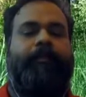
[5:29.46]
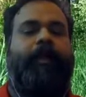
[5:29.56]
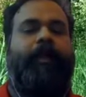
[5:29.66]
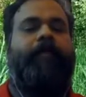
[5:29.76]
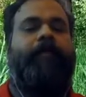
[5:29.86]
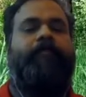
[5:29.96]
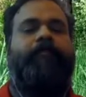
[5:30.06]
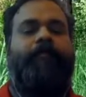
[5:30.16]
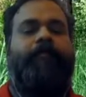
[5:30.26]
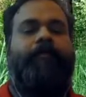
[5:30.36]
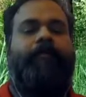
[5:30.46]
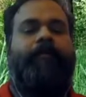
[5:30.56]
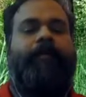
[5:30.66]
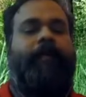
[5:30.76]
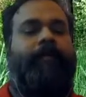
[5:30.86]
And
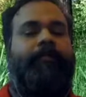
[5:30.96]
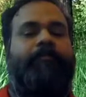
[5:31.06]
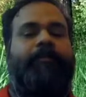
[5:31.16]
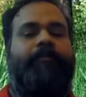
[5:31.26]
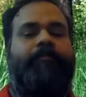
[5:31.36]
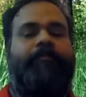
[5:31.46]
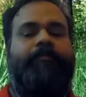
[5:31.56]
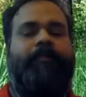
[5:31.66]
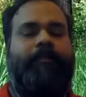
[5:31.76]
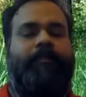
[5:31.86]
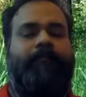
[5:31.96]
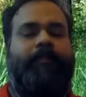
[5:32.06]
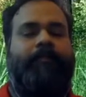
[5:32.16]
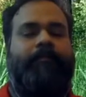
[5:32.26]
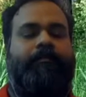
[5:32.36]
ignorance is nothing
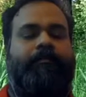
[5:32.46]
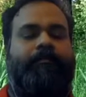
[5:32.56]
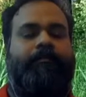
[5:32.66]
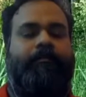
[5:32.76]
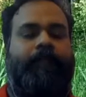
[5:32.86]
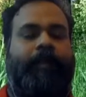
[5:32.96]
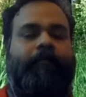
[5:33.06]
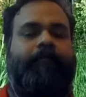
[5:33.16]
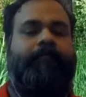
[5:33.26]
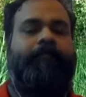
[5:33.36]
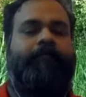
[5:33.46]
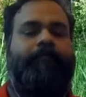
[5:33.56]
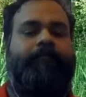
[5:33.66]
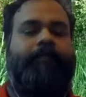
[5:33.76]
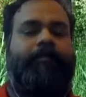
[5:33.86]
but lack of this
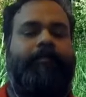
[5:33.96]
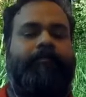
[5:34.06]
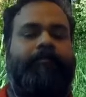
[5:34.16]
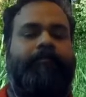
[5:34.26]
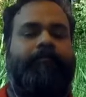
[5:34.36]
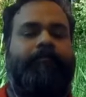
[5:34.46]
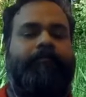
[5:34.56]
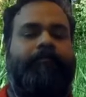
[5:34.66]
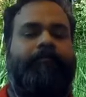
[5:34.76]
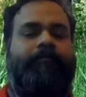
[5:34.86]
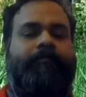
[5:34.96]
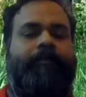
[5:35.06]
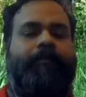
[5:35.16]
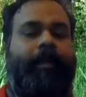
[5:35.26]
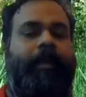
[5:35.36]
knowledge,
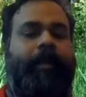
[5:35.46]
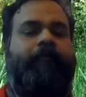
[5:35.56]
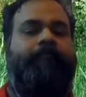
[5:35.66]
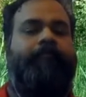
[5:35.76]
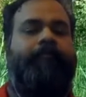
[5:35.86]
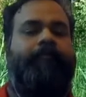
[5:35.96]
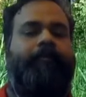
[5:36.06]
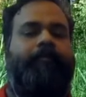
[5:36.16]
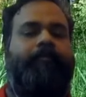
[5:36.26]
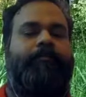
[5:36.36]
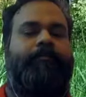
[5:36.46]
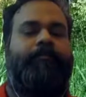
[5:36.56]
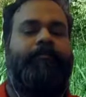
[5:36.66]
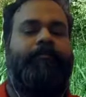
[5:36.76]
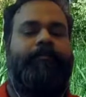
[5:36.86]
lack of knowing your
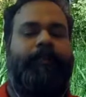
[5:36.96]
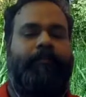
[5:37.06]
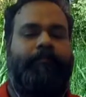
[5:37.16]
own self,